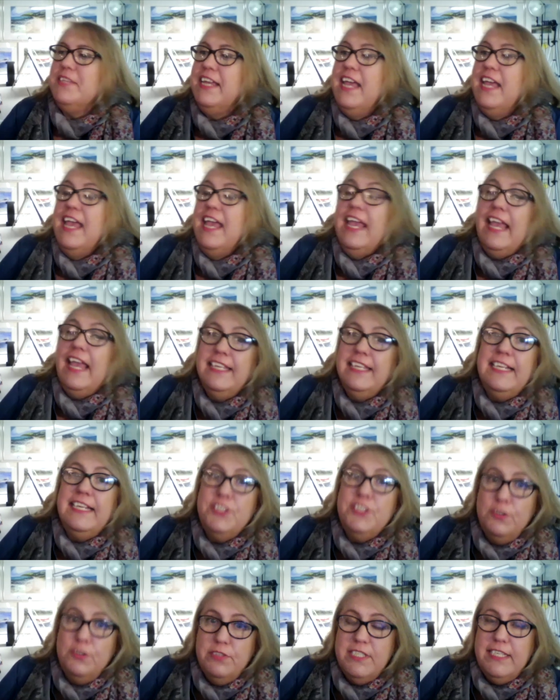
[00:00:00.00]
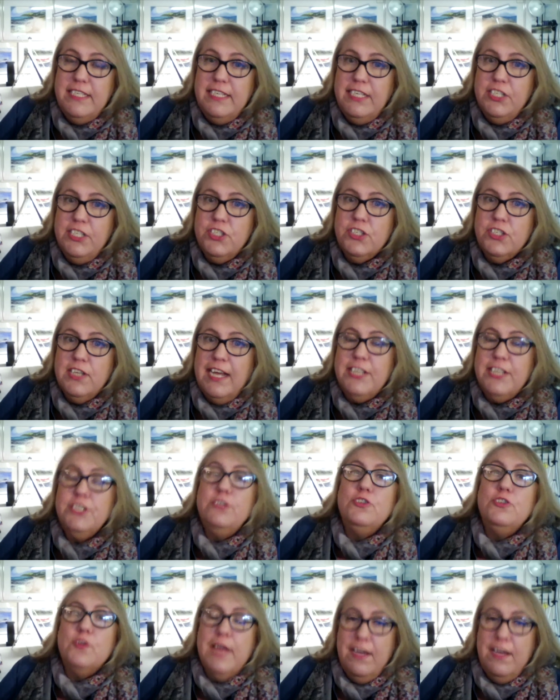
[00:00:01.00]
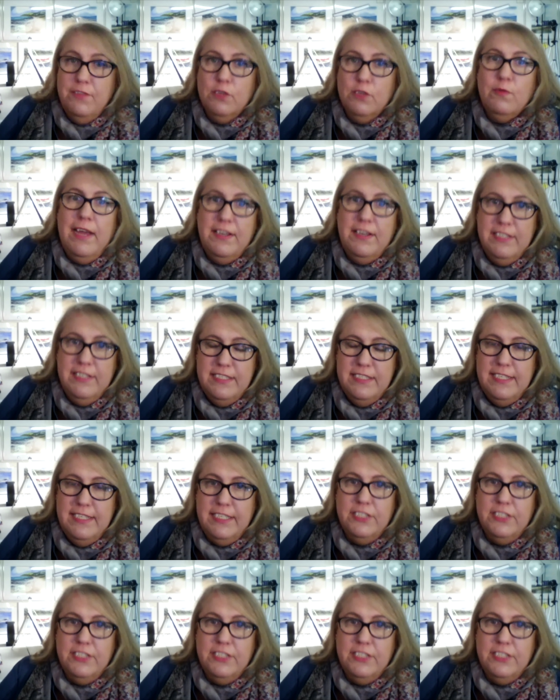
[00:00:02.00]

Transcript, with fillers: and, and I do teach Annie I do travel Strack. around and